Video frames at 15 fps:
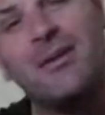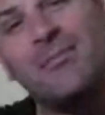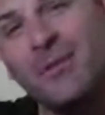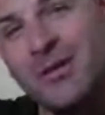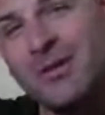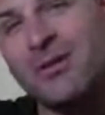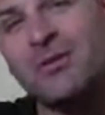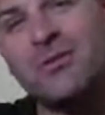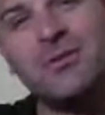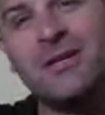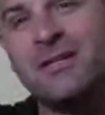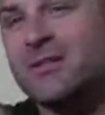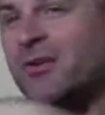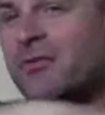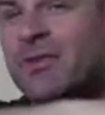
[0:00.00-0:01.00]
but you can do
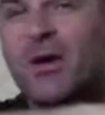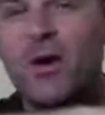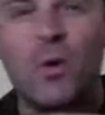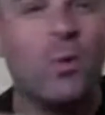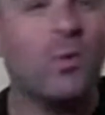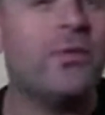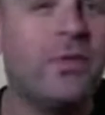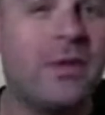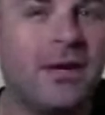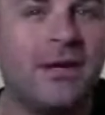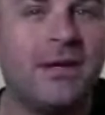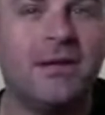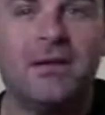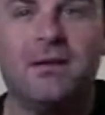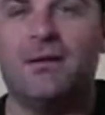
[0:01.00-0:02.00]
this over the whole
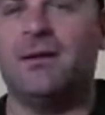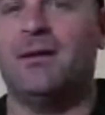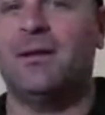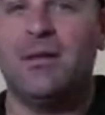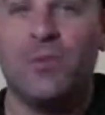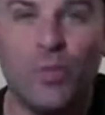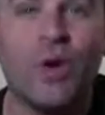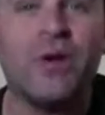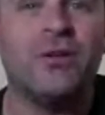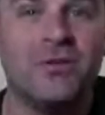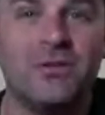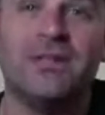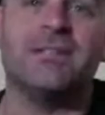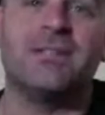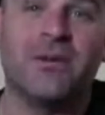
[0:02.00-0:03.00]
thing. You want to
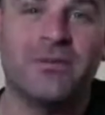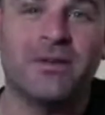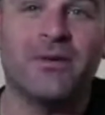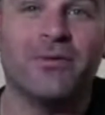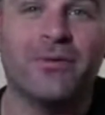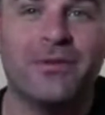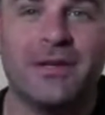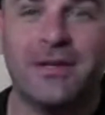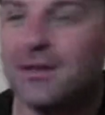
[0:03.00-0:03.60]
do this over the whole thing.